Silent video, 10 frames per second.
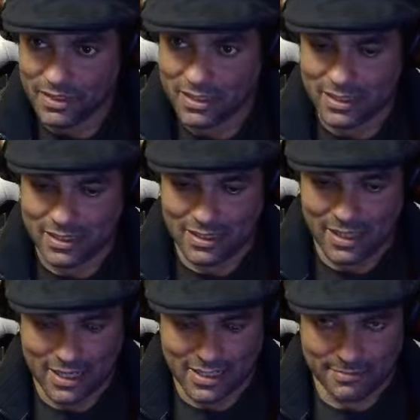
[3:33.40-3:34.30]

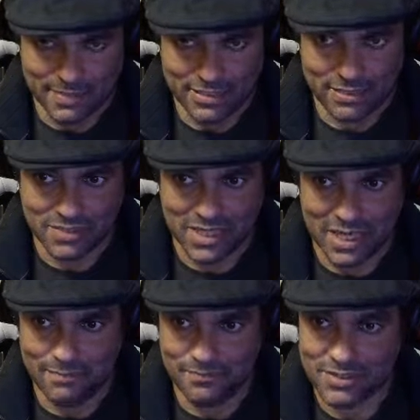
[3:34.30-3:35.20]
I spent some
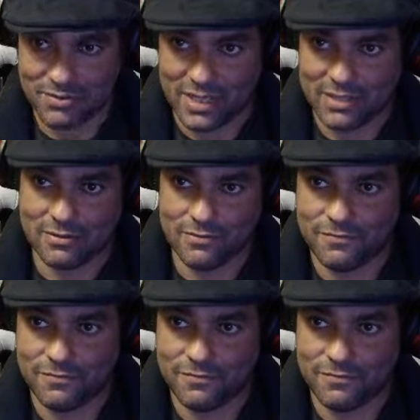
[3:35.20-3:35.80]
time trying to